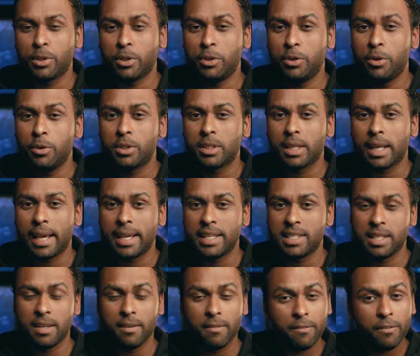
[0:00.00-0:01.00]
to
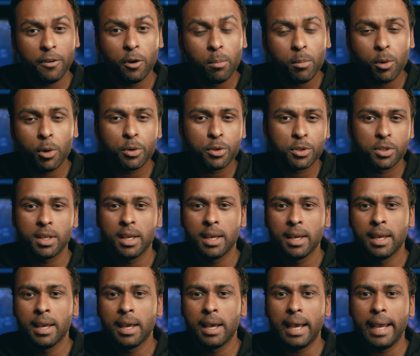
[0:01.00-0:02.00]
utilize their film looks
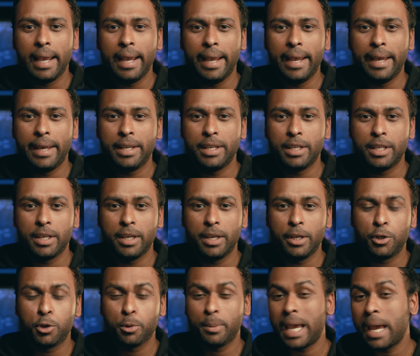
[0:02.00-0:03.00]
and
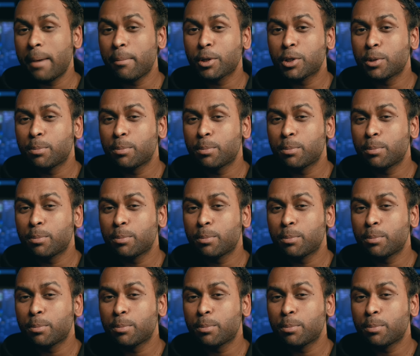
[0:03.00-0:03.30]
to be able